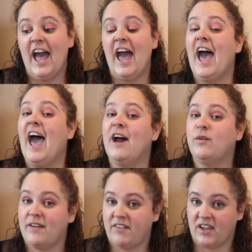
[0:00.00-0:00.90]

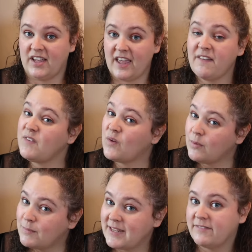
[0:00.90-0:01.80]
However, if you're
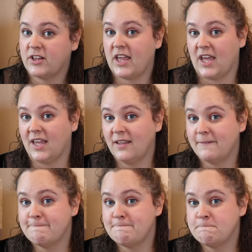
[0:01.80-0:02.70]
a medieval king,
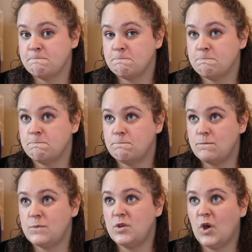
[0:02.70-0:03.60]

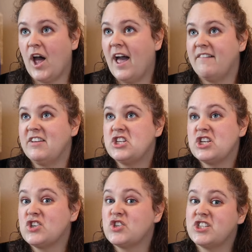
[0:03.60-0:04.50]
not having
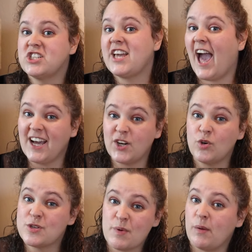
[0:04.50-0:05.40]
children can
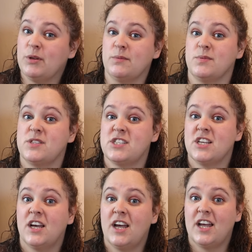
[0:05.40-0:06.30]
cause problems
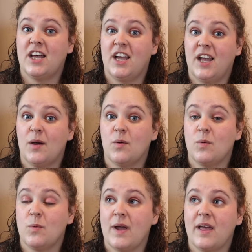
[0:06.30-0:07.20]

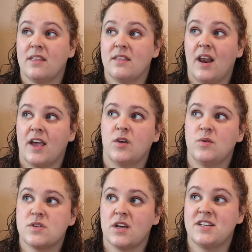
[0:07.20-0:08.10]
with, like,
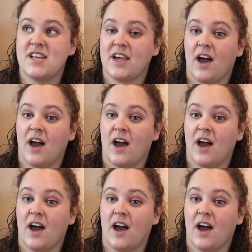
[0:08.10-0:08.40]
who's going to